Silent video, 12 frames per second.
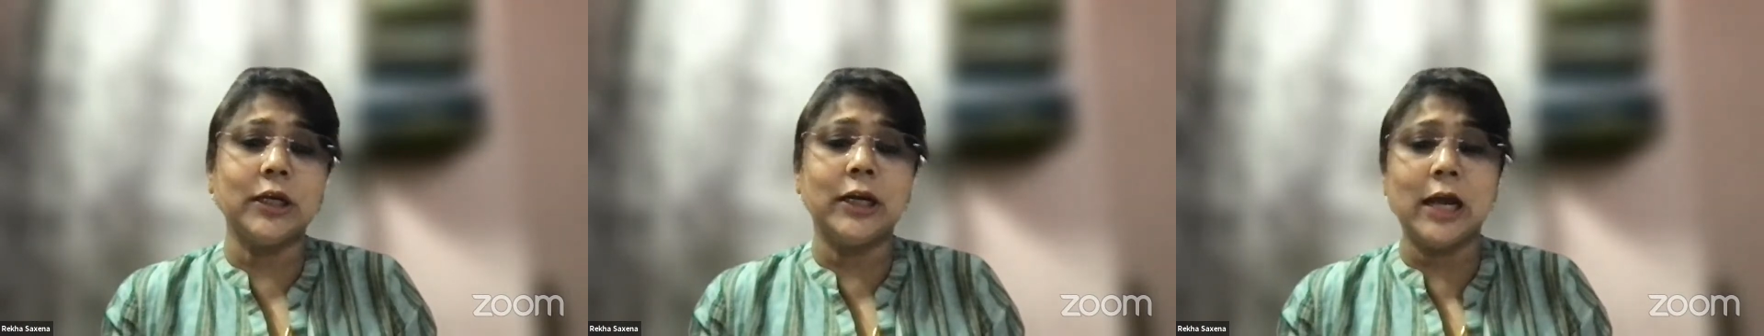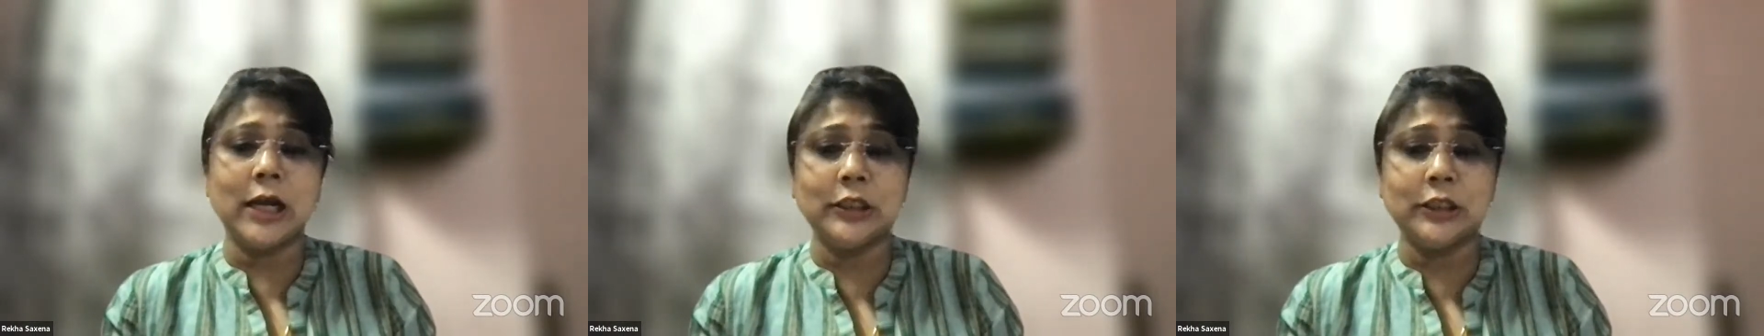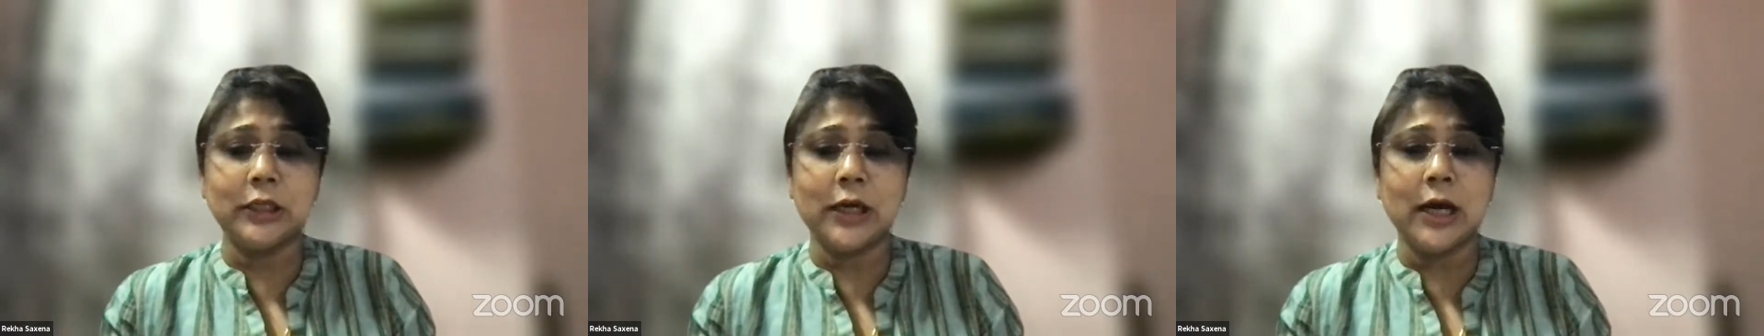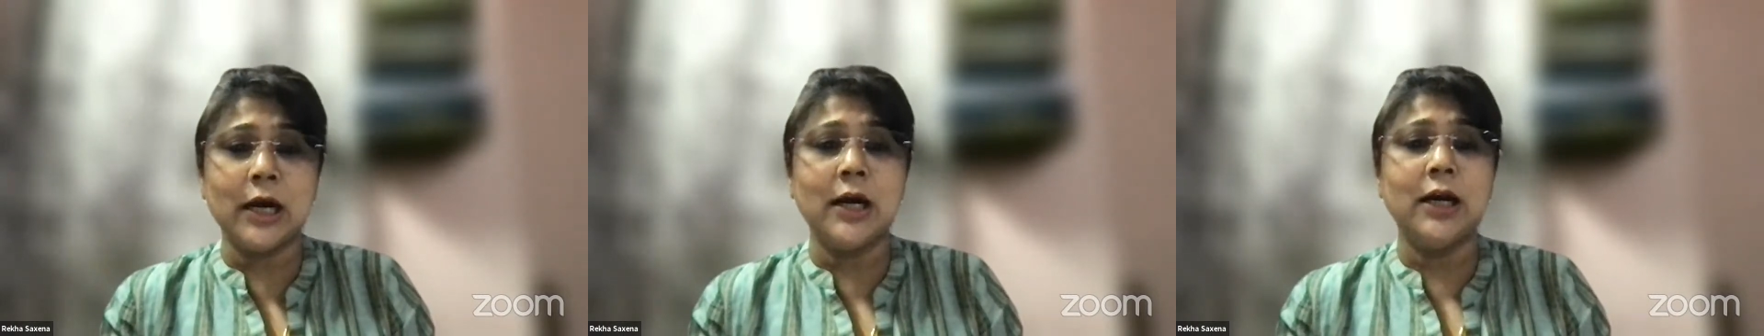
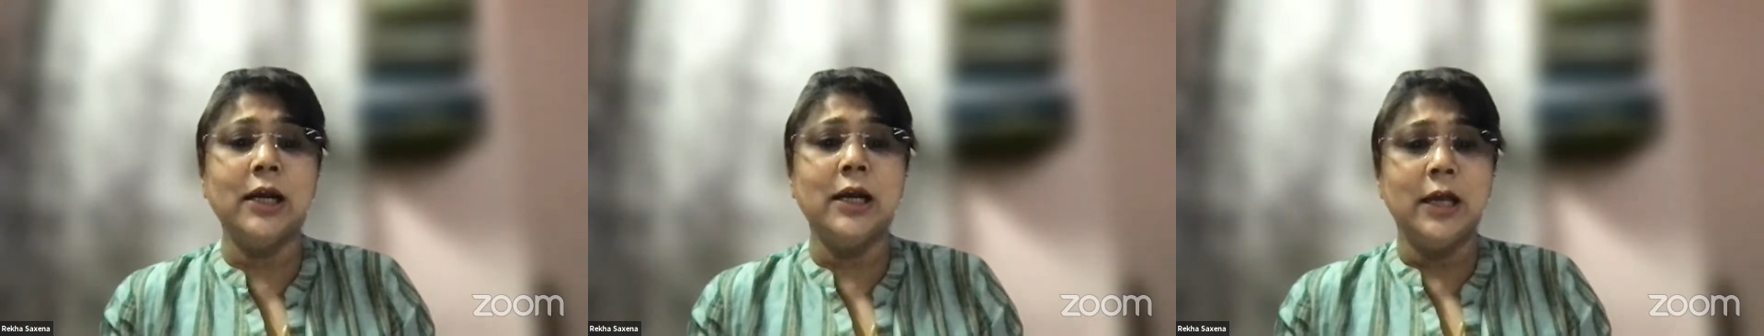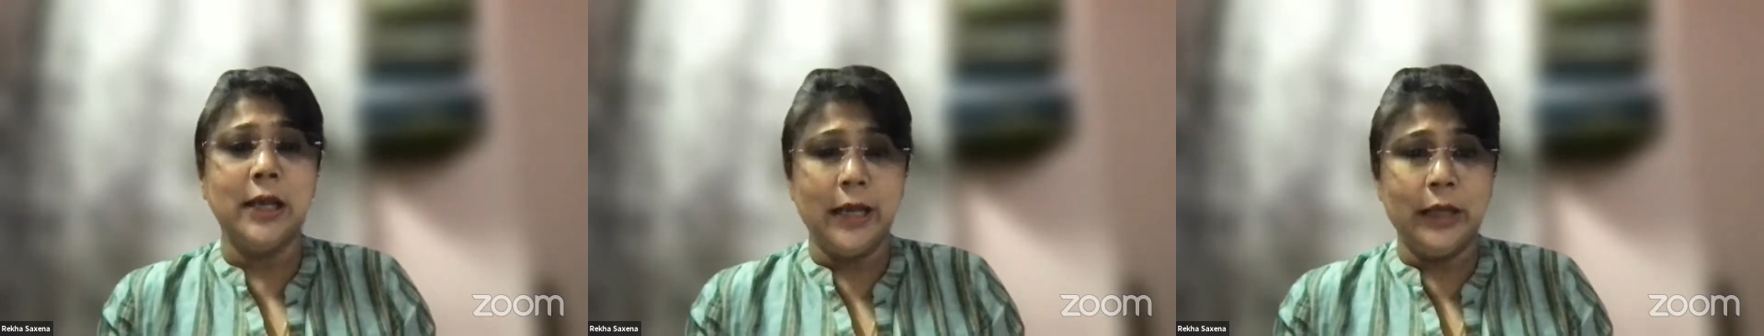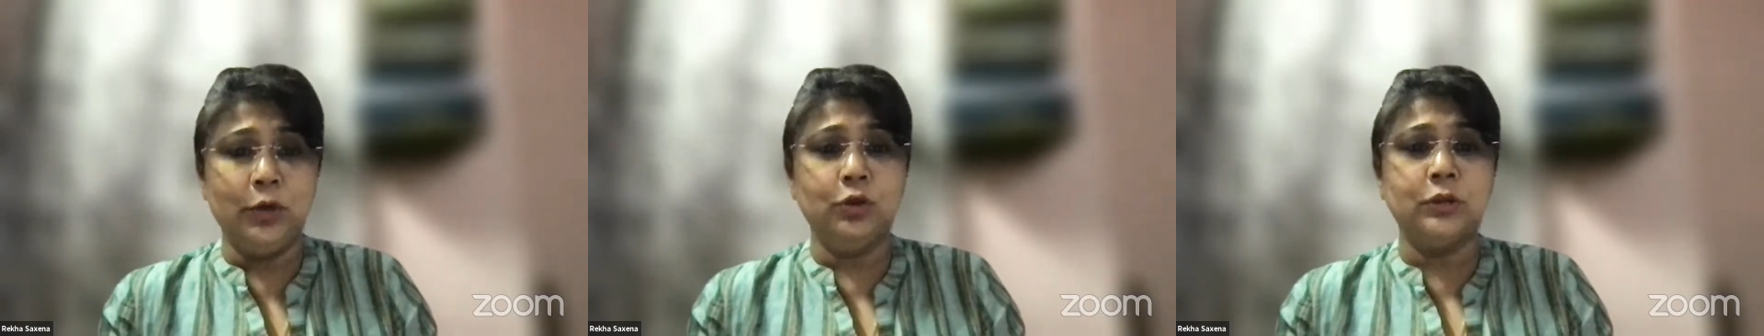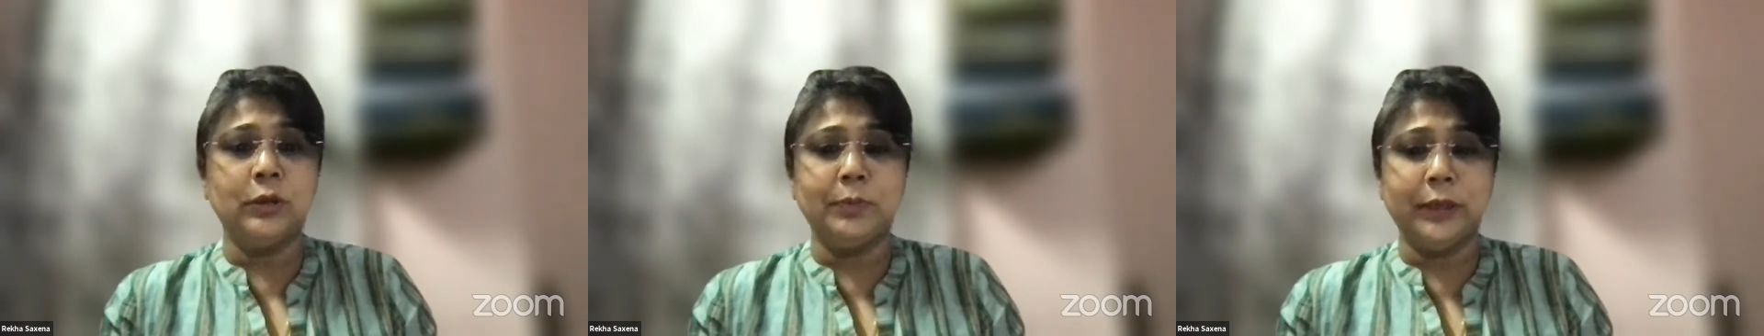Karnataka, and
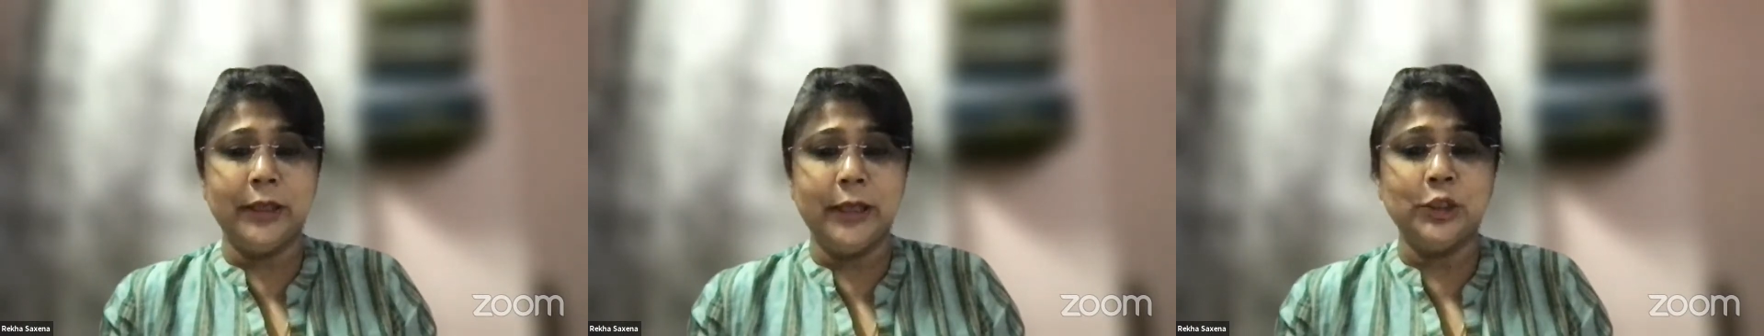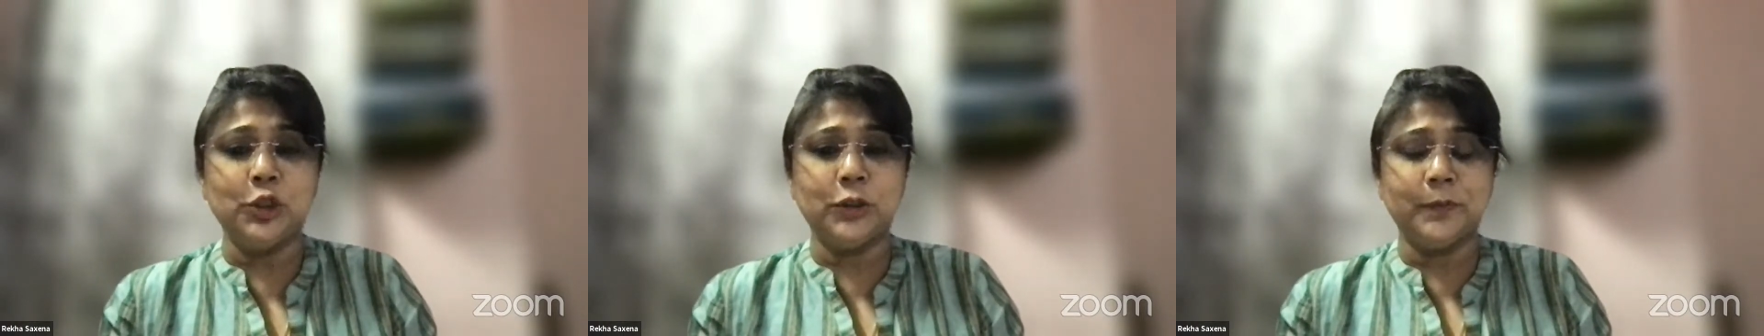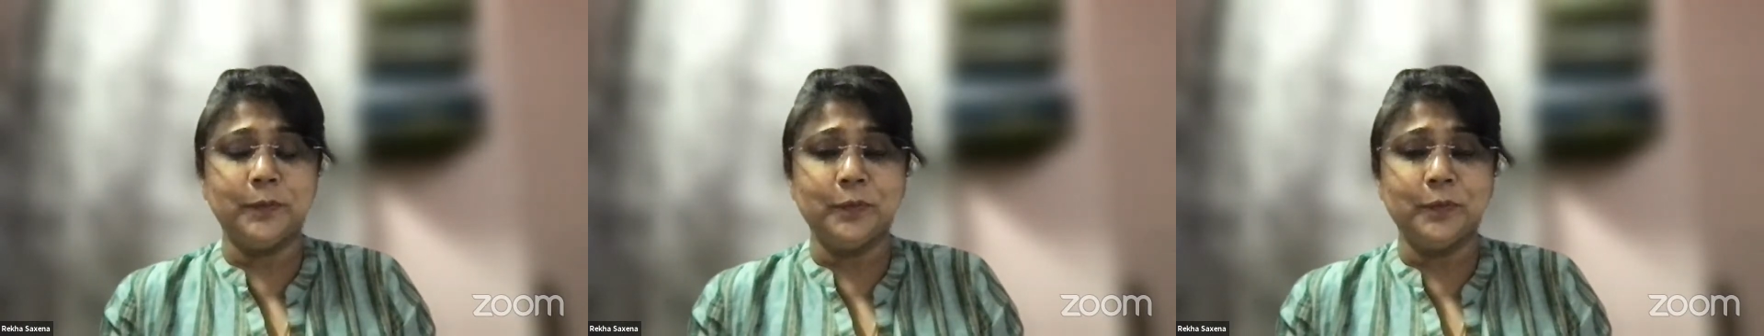Uttar Pradesh.